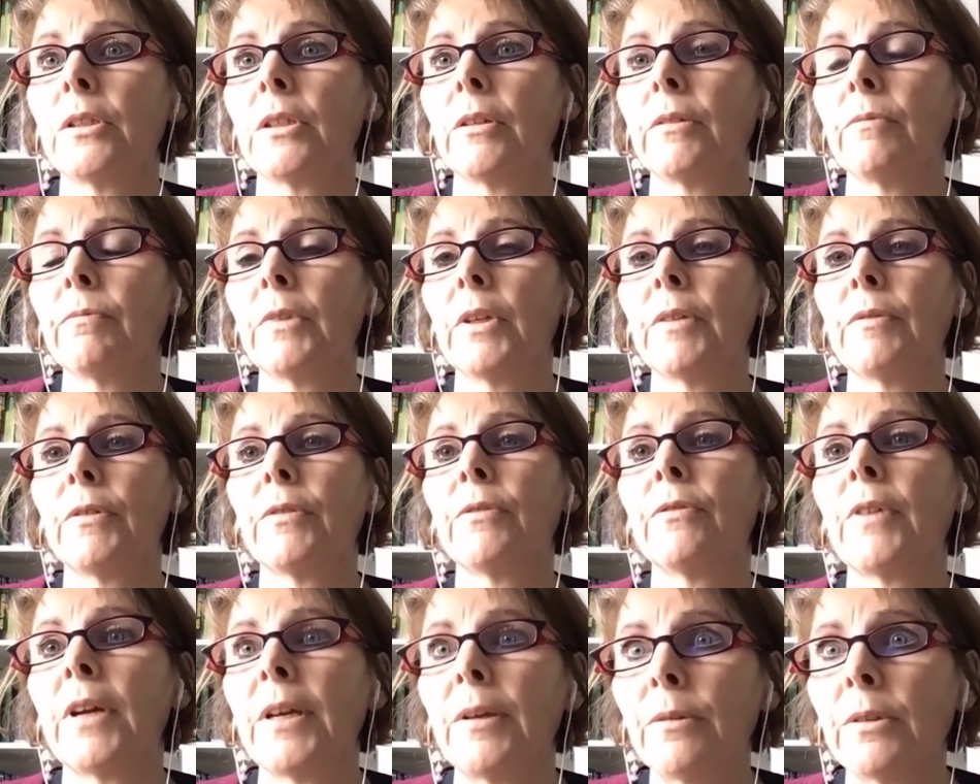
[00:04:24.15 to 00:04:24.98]
I've never
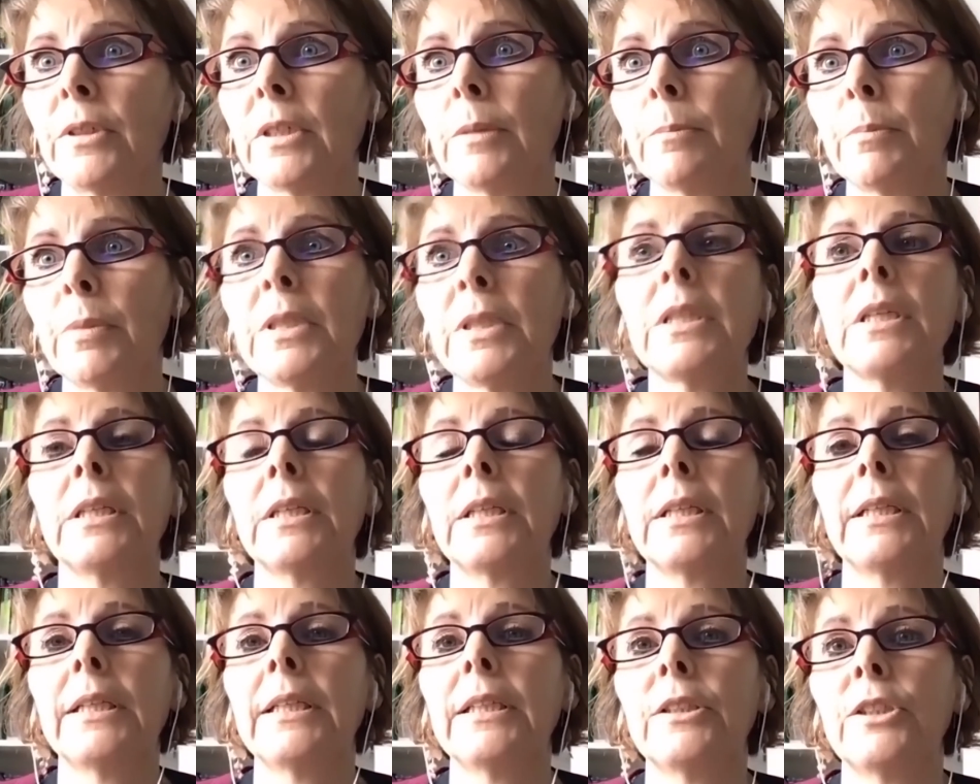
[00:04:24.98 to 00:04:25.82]
found it
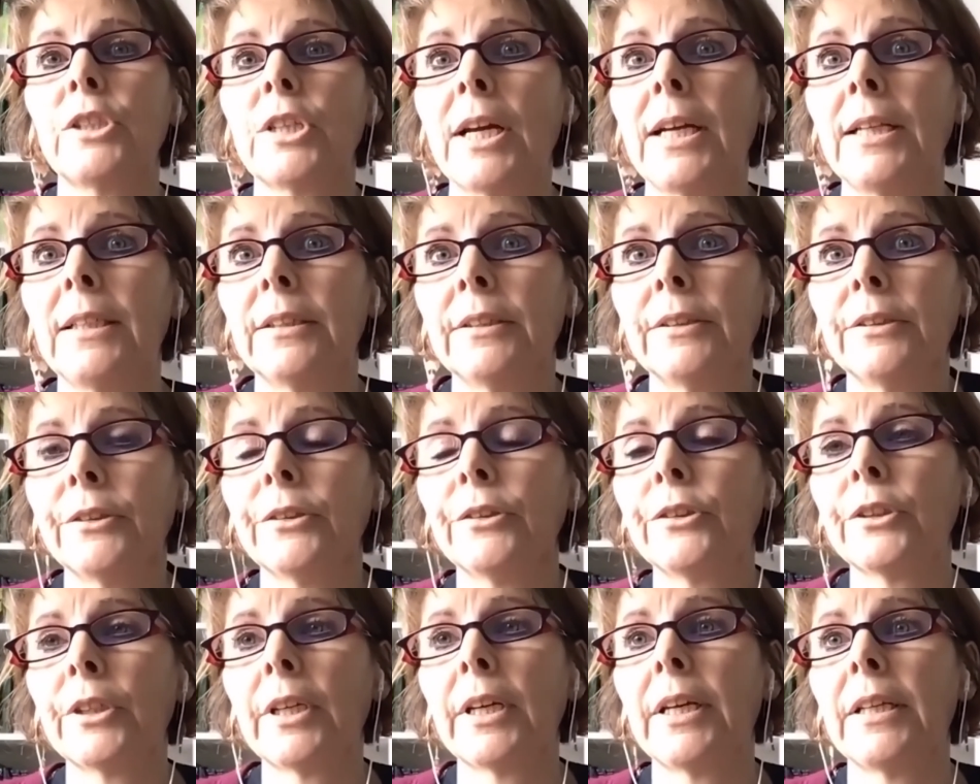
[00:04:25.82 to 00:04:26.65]
particularly a
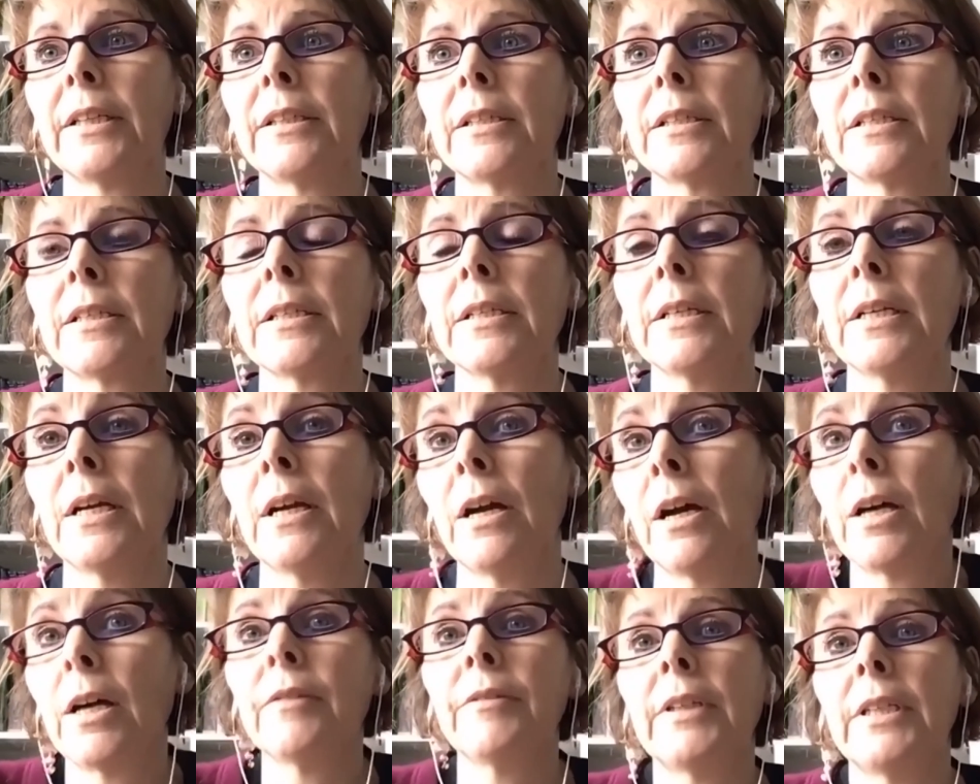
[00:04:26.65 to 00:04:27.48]
challenge, and
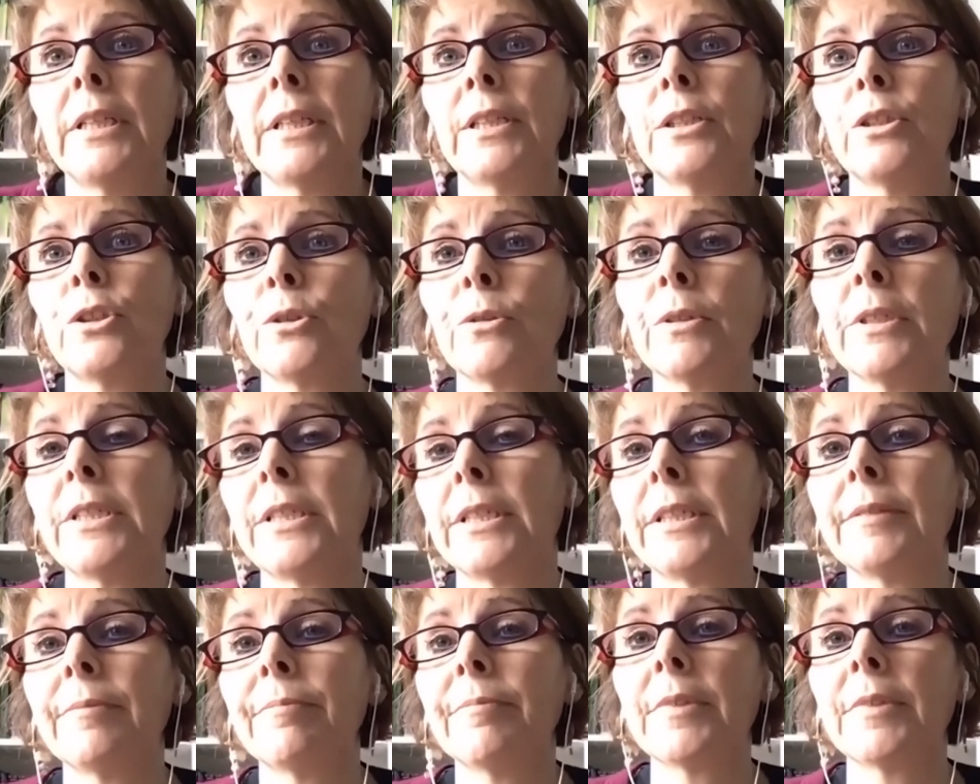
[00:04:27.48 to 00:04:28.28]
I really enjoyed it.